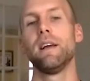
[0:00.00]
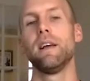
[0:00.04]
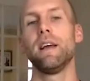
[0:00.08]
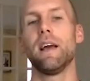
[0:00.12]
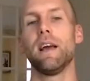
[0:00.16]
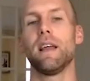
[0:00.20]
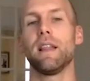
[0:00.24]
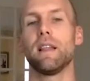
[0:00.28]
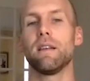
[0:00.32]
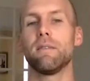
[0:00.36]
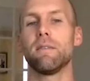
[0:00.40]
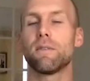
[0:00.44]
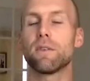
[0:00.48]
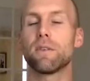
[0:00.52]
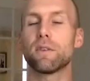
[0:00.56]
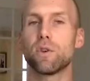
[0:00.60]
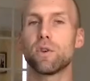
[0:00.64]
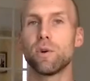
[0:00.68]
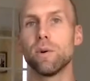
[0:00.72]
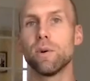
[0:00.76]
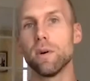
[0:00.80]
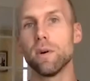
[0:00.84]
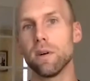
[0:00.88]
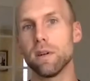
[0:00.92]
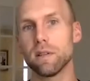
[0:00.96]
And then for
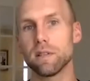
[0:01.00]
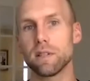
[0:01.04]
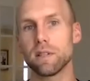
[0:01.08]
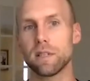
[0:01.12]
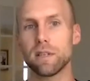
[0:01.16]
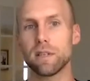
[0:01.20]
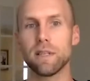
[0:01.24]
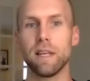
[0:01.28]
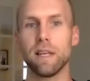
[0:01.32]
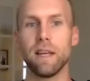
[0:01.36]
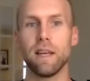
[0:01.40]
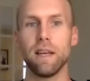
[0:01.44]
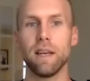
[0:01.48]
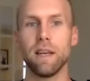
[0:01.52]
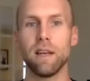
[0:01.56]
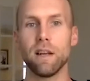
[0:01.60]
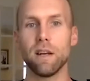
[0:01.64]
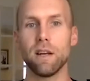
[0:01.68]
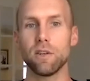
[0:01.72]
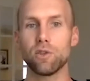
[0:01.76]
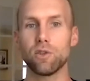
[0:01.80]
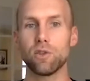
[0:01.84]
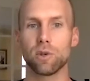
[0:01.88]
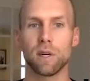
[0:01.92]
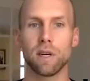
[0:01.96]
tools, you'll need
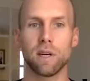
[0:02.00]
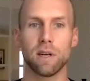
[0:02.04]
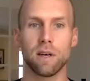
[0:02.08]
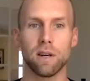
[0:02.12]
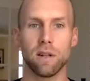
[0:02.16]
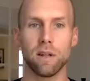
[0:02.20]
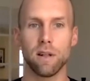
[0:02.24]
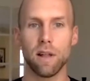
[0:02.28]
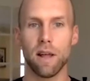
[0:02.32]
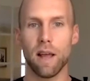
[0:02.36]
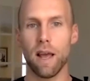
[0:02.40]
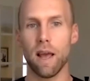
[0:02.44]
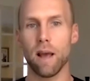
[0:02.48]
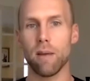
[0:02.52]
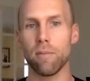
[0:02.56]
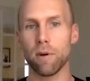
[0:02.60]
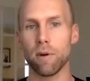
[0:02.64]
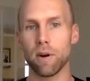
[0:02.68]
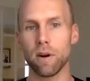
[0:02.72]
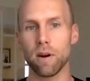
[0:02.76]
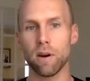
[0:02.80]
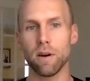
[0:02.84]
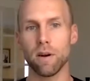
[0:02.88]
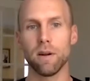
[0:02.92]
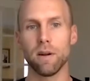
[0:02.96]
a drill,
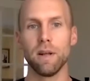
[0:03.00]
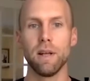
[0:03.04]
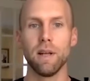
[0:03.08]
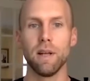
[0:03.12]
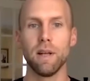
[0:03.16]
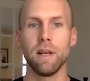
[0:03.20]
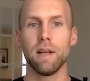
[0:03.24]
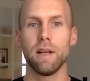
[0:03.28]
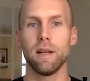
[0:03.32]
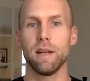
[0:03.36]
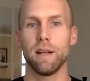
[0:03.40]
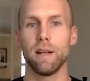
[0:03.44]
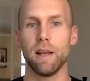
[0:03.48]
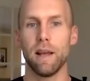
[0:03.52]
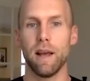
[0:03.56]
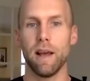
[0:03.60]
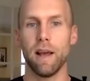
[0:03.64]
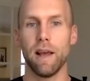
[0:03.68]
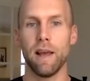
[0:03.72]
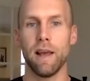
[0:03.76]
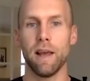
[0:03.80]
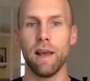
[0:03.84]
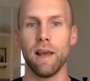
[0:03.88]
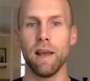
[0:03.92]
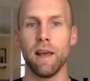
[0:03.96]
hammer,
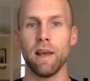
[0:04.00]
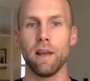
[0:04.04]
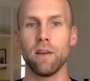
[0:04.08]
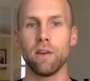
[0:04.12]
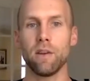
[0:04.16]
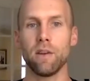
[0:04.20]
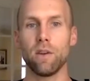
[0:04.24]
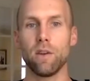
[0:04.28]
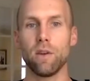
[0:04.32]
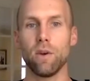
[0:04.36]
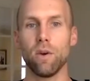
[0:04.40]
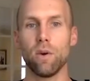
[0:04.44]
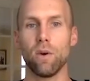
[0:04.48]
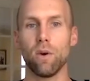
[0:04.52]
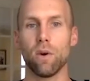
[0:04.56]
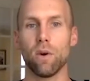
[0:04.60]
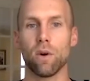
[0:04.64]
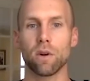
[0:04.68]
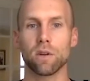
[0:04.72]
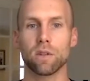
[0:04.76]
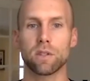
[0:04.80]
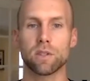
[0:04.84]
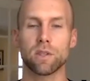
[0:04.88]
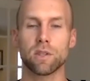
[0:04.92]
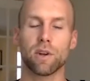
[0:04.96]
and
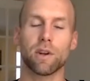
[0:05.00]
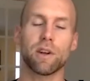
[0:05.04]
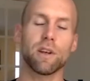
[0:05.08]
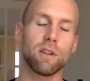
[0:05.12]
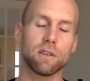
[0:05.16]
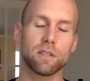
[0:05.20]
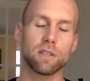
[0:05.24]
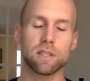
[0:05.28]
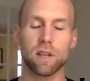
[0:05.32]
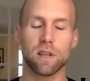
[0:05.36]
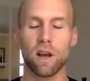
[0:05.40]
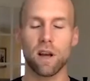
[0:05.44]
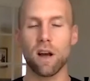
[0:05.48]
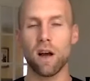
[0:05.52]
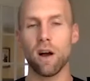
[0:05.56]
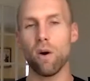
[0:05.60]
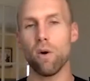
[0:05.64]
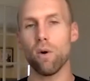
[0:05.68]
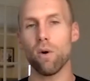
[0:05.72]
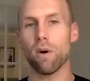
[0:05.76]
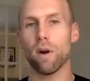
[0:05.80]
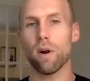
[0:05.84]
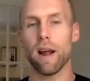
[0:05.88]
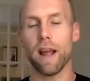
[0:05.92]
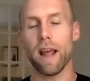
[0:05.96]
your circular saw
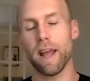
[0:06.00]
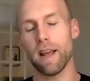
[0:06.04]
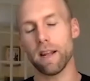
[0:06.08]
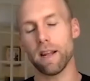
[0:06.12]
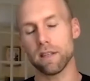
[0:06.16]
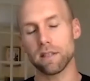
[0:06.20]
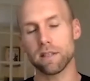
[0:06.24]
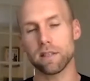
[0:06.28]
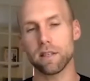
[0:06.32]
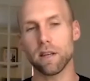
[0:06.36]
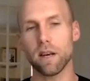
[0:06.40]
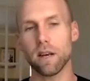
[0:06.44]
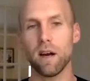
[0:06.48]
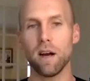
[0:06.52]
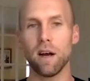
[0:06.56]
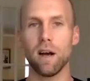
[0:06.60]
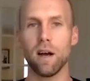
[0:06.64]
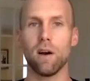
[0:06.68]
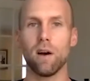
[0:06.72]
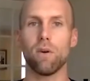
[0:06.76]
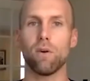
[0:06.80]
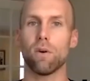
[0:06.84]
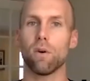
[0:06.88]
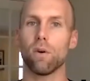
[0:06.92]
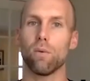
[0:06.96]
or hand saw
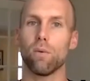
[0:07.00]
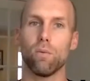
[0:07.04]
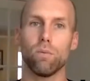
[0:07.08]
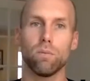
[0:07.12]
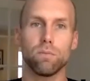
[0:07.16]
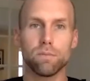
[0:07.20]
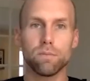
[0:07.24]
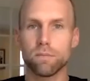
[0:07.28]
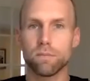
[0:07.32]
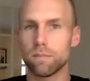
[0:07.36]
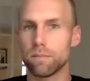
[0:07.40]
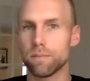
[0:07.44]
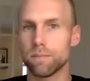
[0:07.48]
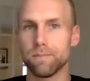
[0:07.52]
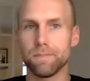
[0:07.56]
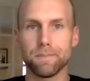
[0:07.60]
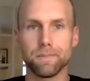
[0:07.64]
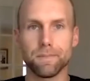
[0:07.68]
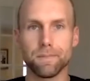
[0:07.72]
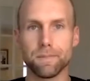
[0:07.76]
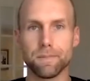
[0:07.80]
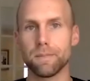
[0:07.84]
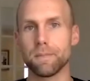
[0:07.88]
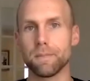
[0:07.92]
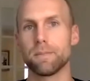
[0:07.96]
or
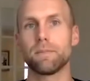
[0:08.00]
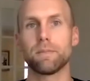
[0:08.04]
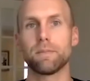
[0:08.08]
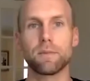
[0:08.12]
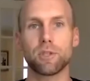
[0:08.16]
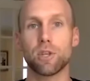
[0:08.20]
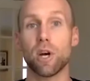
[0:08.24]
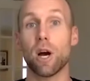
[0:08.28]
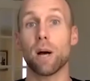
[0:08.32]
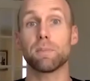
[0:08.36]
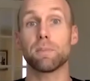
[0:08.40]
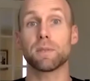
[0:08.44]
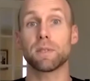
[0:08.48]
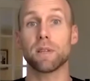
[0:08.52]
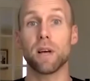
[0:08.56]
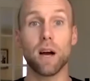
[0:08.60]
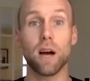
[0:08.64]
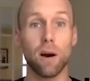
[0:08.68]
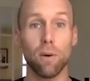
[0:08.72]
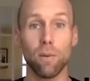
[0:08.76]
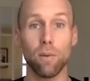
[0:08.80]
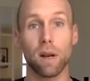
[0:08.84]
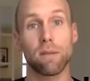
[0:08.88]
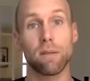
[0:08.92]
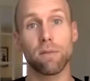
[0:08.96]
chop
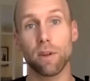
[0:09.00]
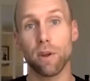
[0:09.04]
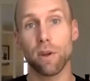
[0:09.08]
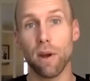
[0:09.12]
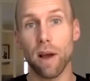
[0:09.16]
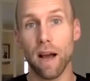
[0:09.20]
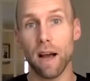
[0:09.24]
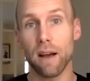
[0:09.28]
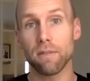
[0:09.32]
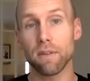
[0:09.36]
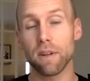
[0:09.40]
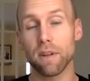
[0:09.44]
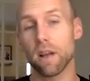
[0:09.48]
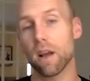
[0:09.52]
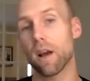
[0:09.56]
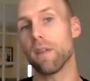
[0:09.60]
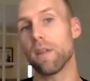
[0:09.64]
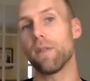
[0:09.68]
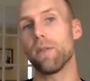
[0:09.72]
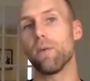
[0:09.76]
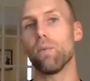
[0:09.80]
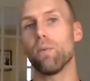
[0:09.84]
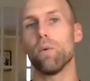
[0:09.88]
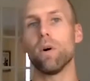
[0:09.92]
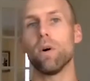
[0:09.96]
saw, whatever you have to cut
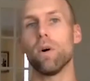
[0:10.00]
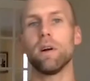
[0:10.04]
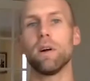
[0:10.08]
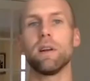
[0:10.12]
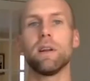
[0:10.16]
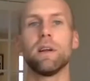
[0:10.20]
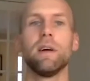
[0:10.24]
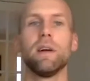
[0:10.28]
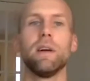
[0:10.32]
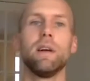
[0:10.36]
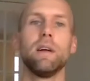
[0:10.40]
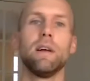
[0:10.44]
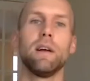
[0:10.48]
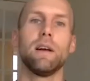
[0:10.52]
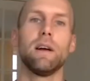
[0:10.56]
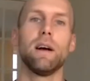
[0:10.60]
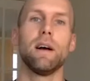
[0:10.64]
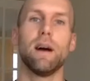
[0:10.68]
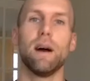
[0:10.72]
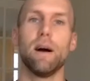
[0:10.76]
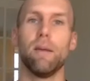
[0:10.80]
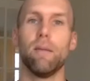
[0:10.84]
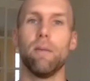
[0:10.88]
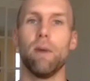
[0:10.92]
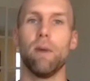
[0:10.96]
the wood.
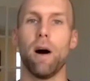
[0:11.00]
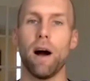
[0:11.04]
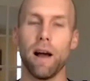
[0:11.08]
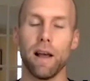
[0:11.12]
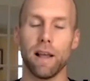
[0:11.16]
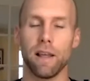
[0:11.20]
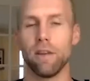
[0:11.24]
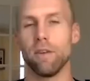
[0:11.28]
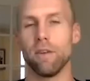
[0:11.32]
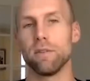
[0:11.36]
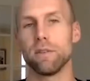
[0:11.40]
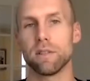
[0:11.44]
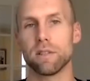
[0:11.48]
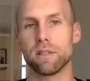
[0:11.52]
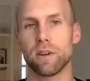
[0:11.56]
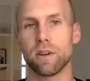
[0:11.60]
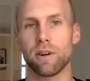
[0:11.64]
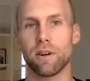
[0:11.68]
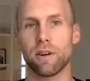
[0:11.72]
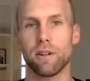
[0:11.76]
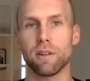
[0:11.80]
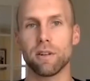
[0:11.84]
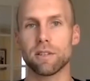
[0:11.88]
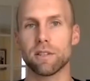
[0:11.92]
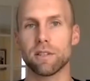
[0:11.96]
Um, I use a
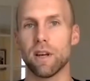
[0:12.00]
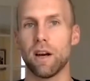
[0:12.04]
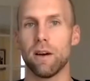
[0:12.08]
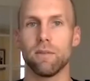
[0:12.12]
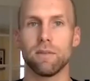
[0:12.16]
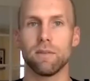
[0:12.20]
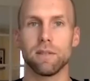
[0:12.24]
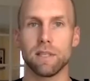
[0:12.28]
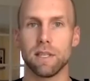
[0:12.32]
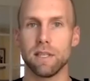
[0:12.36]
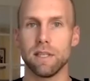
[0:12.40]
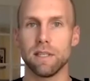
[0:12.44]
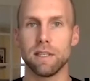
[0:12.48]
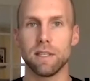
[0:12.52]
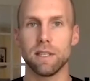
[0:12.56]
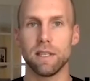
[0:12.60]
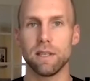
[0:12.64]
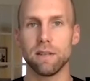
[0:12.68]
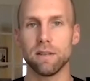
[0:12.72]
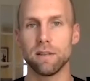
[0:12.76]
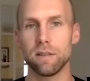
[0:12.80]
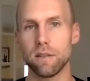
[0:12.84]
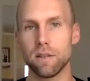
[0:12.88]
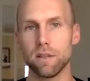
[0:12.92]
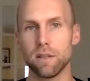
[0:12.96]
circular saw. It was
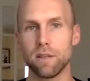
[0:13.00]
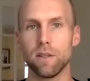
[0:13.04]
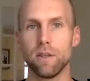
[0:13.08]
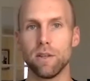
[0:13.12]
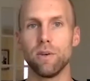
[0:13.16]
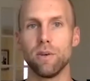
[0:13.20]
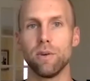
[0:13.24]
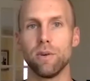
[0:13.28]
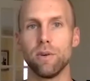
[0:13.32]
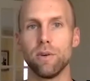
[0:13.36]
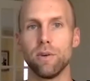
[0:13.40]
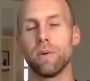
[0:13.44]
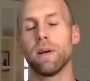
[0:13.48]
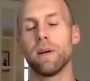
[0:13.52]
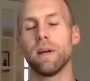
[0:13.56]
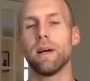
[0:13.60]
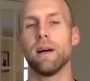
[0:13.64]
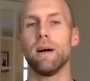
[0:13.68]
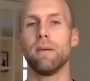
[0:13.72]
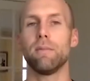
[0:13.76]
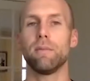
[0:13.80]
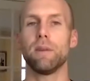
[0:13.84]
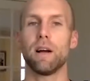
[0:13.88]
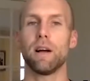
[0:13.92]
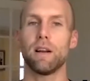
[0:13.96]
easy to do.
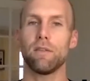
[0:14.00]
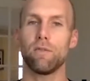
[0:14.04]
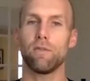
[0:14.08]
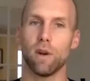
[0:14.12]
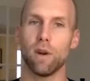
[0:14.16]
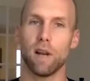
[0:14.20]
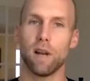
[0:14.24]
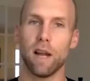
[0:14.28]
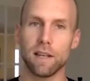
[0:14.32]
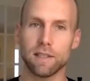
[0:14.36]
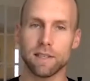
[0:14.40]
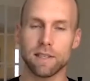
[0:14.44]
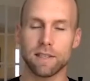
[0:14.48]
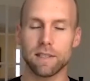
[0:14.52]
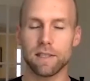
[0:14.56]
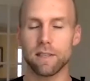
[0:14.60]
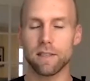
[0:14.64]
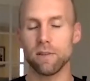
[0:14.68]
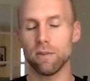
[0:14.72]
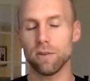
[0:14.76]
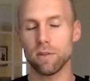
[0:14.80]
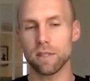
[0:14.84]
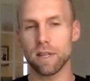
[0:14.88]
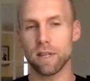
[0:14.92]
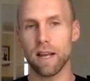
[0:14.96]
Um, not everyone has these
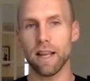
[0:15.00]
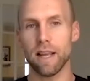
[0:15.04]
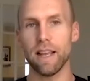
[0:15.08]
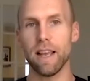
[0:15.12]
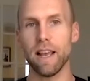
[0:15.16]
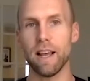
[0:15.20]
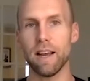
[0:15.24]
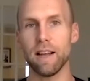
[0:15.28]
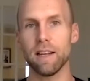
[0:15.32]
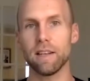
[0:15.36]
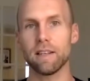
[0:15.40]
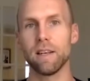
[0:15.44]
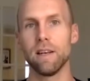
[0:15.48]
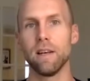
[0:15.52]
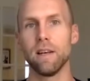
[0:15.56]
tools. I get it,